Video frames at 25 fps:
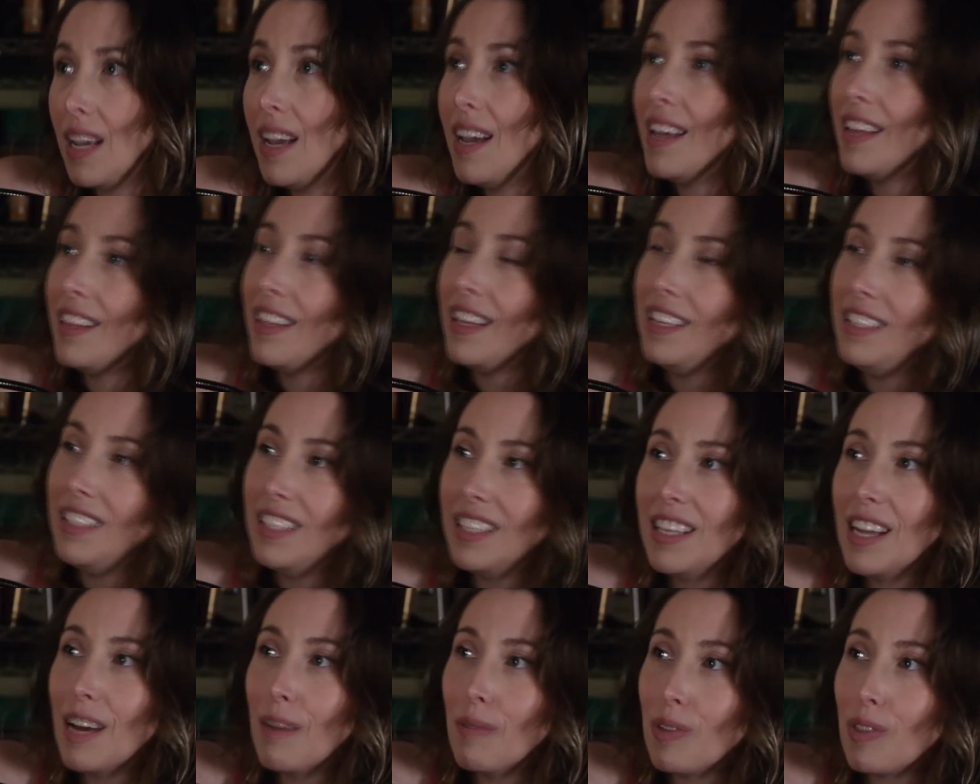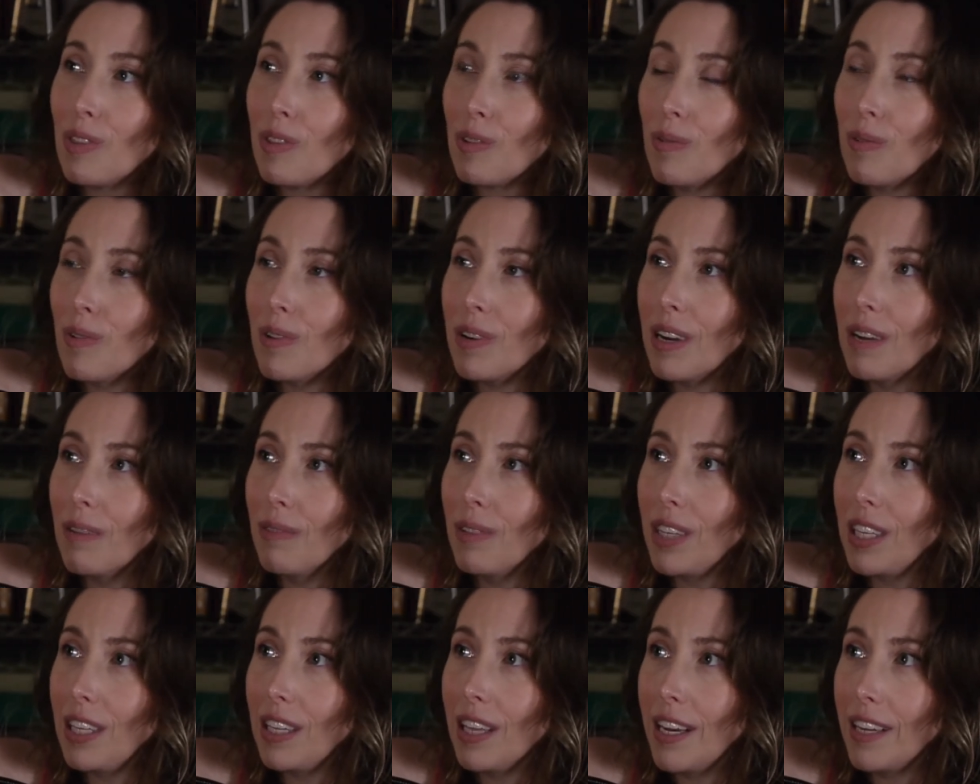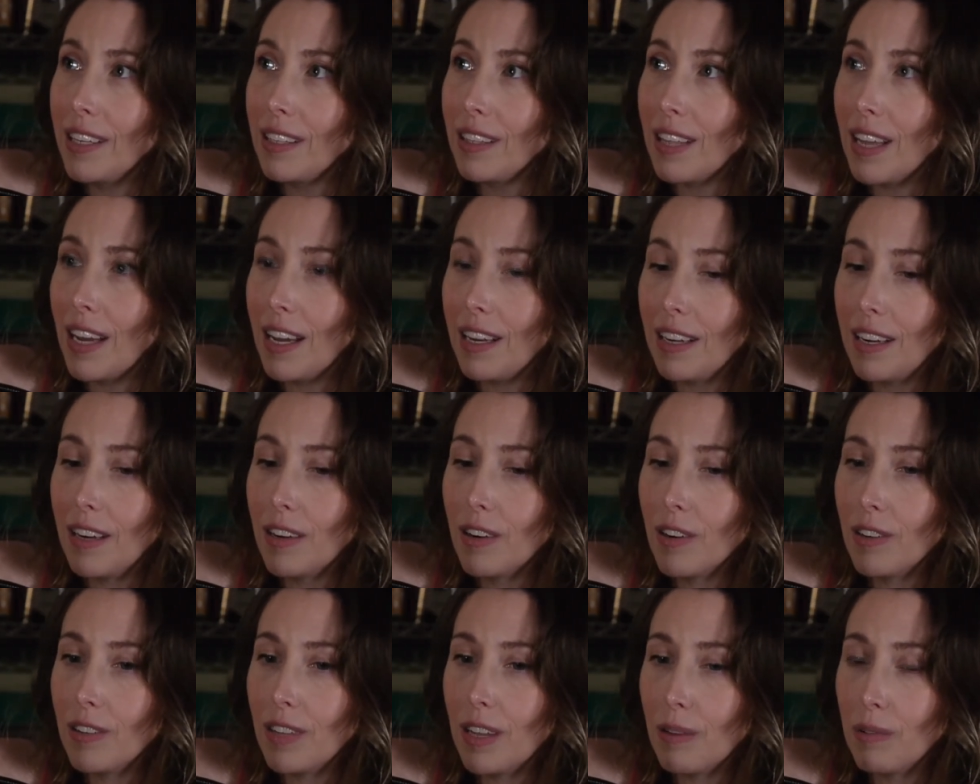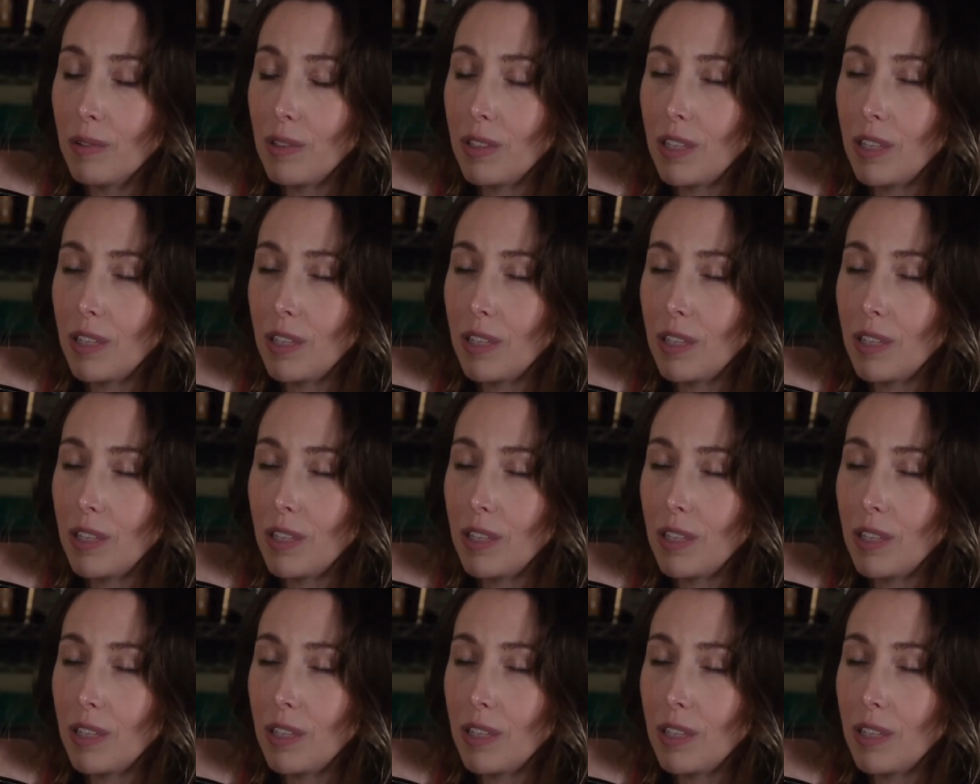They did that with Thor, and I really liked that, and I heard that was